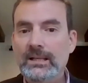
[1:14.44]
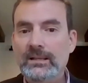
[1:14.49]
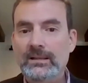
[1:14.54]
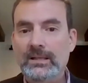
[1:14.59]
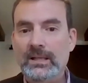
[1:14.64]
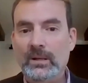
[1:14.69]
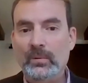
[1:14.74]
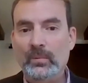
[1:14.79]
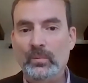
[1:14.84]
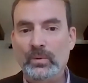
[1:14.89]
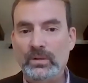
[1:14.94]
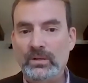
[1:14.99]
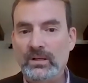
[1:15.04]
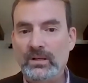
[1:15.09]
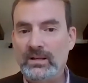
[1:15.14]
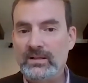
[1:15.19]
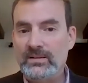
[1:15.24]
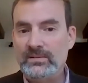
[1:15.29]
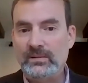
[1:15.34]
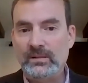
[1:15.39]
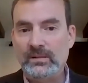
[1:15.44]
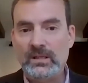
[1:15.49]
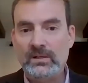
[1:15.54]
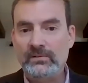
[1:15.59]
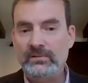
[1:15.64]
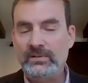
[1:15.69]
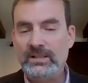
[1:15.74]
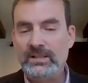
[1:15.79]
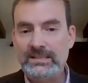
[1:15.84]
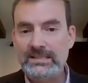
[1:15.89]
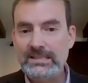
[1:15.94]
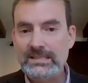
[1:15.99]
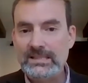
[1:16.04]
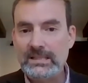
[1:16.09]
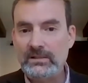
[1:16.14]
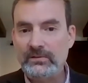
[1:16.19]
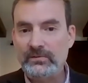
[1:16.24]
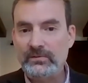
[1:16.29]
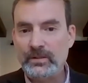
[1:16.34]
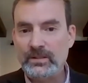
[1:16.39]
that would cause a lot of
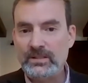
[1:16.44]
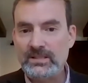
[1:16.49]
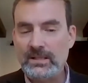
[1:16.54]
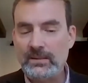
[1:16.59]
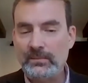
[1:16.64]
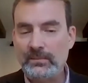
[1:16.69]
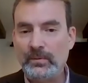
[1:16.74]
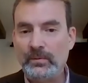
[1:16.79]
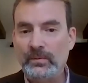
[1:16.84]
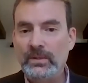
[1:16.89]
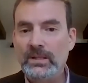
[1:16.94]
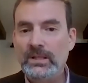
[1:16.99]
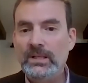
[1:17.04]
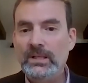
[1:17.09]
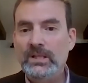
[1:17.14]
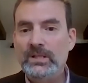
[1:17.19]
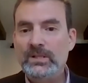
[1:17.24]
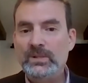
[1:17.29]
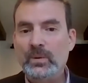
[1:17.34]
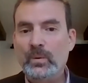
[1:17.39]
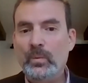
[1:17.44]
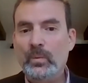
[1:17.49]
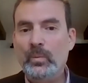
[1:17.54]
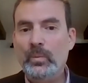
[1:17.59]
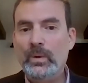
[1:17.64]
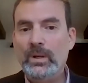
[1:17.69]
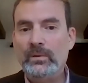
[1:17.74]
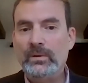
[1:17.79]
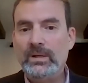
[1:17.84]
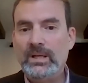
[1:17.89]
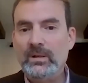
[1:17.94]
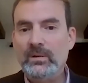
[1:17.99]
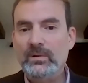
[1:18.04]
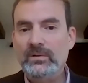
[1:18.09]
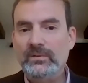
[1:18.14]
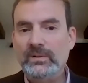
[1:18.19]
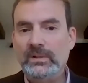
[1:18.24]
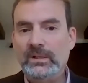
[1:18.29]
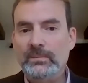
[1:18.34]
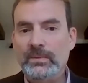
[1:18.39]
toxicity, for example. So we are now
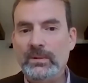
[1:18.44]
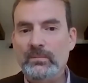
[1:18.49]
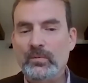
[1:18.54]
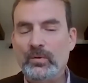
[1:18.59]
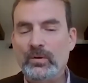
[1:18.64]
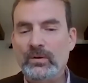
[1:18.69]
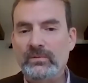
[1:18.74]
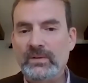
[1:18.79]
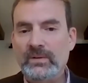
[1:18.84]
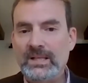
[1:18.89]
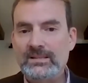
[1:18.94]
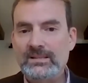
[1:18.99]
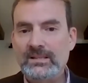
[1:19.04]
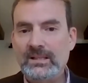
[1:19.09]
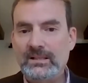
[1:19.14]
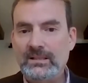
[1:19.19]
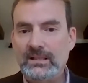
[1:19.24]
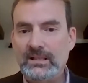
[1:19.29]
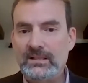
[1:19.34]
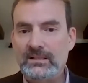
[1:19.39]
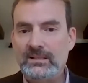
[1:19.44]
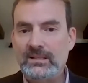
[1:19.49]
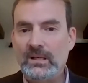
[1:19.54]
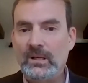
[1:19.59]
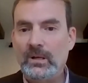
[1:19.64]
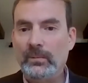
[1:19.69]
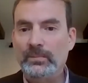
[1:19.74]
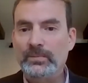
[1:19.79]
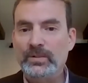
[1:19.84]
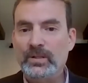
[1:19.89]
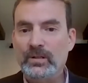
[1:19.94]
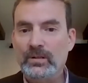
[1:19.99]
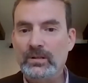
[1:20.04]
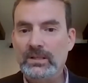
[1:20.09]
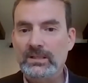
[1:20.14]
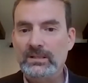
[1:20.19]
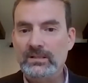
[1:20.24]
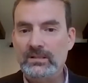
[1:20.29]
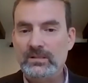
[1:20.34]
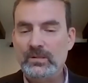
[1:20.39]
developing more advanced techniques to help
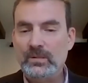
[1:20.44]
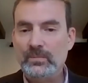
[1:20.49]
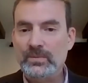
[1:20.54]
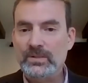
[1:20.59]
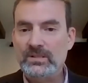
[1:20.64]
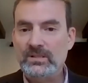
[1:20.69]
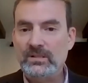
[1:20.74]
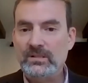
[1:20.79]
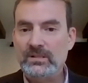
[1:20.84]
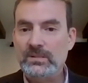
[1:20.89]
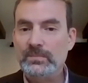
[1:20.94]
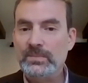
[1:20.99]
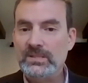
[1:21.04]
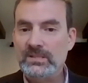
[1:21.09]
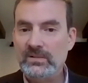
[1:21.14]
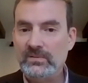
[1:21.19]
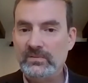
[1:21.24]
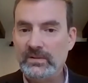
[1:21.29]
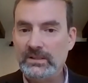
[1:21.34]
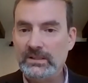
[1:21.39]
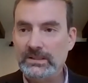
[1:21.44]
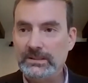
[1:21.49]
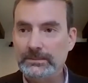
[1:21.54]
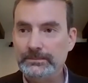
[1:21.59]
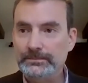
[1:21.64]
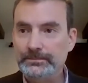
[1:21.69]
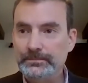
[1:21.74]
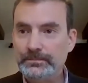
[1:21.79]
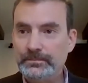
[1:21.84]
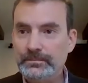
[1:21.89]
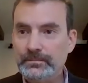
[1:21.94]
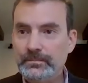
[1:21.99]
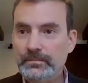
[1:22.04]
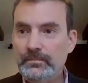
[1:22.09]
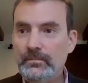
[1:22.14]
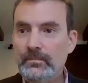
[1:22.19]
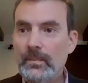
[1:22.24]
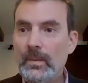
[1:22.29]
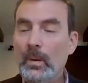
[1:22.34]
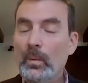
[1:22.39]
target the tumor cells specifically.
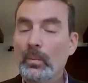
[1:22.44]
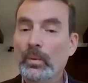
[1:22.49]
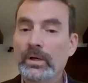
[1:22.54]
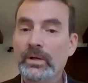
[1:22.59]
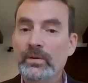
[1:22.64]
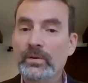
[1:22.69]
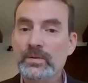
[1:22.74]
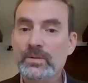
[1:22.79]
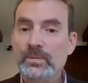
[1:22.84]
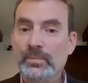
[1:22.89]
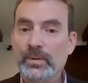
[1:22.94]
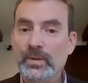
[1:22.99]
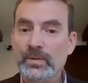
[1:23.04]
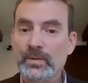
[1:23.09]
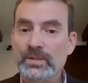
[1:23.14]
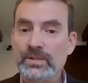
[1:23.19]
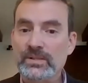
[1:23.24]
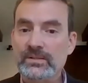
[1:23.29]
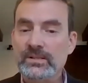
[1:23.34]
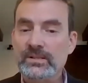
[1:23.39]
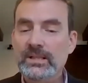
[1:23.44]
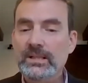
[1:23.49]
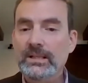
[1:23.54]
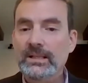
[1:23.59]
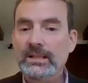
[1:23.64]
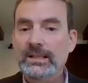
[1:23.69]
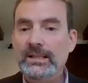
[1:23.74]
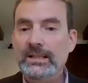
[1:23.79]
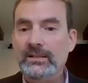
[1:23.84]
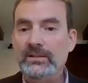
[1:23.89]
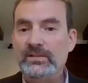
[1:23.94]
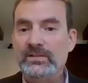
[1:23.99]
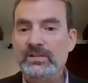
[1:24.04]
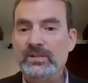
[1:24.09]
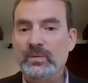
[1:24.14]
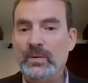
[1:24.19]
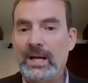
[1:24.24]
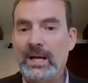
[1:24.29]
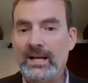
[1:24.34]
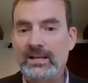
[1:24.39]
One of those approaches is
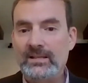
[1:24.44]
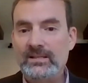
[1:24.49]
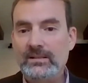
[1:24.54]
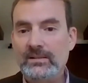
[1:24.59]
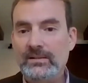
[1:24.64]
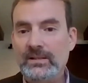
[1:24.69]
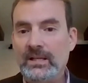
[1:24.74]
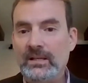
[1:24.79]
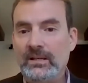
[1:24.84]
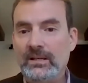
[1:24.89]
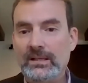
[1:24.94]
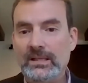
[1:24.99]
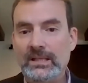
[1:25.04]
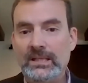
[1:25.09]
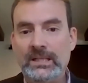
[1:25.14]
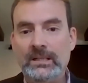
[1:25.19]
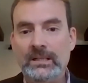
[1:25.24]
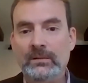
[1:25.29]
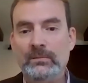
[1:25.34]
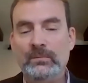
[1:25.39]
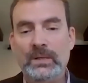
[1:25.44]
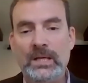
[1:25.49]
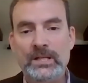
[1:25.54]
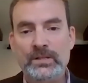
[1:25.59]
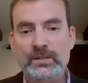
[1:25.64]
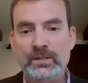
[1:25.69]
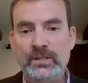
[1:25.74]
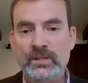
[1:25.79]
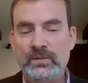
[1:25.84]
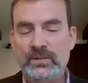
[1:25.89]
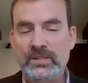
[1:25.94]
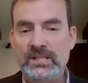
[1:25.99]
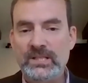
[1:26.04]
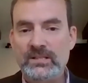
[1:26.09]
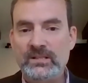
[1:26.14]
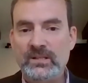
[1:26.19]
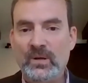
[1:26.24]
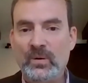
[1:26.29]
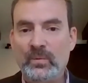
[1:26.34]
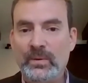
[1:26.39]
to ask that the engineered T
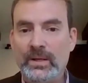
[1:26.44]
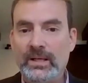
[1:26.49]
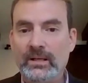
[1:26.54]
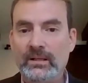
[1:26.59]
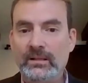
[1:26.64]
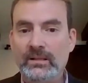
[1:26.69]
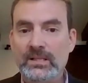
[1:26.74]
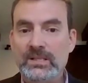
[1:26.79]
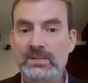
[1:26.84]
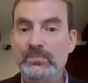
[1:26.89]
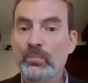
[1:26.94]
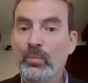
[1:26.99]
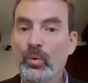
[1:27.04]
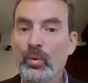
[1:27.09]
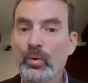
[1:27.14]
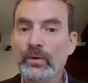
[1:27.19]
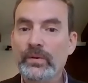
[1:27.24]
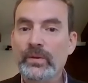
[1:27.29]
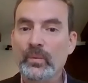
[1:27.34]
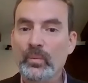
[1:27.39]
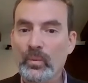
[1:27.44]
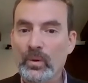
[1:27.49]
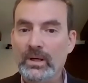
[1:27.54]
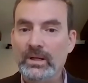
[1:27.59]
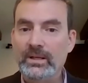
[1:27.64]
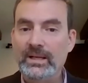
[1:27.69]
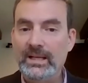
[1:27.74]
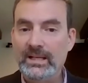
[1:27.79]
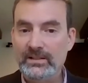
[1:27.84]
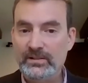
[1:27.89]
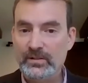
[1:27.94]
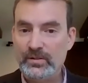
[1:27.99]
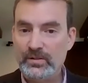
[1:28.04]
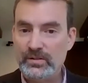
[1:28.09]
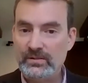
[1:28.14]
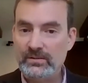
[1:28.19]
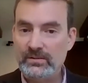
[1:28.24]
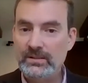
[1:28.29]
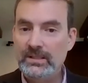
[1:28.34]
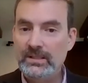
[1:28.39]
cell recognize more than one antigen.